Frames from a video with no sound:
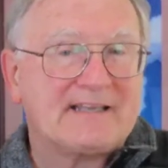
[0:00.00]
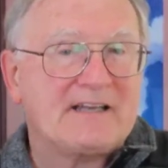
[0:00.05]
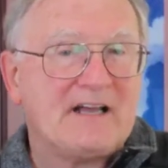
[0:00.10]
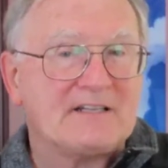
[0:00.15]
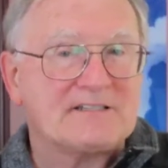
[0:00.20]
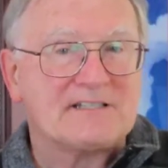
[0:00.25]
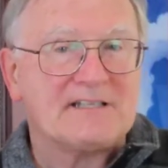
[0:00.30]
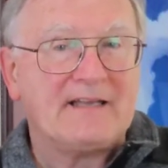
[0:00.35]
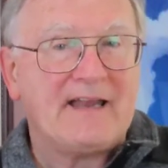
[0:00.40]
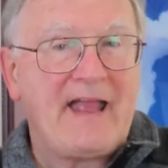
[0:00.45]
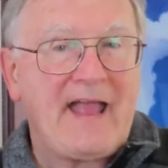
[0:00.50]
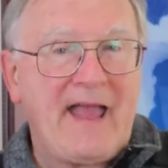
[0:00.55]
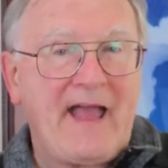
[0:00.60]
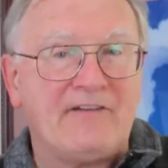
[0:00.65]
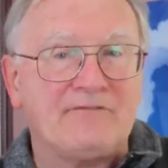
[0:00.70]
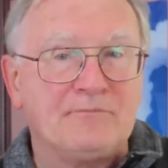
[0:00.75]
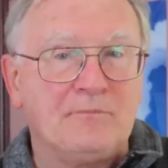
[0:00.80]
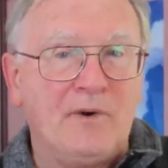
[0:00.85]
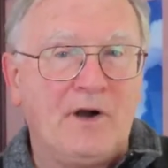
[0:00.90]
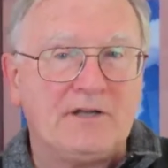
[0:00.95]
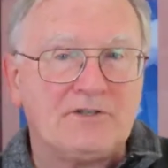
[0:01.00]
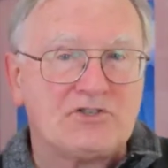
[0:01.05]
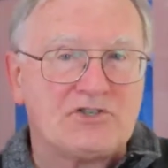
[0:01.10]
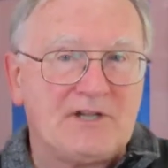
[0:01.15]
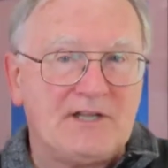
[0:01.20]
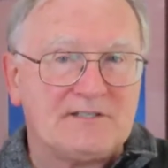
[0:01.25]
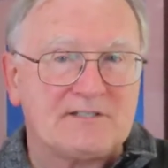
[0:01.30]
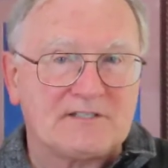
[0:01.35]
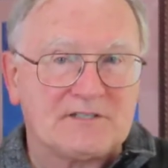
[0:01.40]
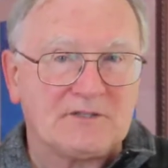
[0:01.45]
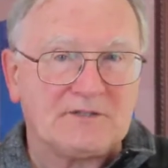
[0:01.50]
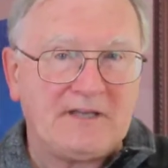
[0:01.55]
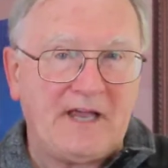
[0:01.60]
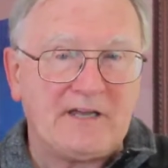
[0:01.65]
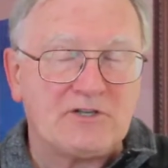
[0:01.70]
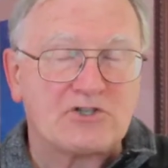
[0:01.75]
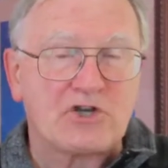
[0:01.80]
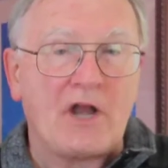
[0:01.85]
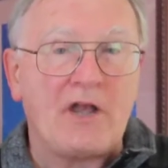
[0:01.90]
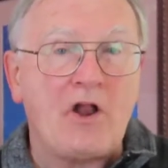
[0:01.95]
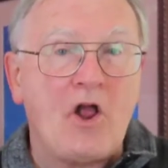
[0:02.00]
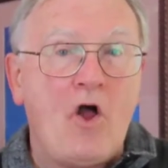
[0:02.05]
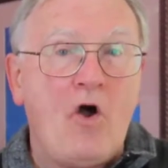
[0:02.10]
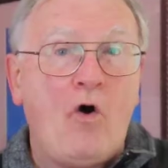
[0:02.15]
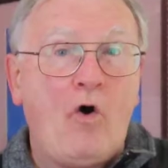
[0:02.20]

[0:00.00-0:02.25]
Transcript: doesn't have much insulation.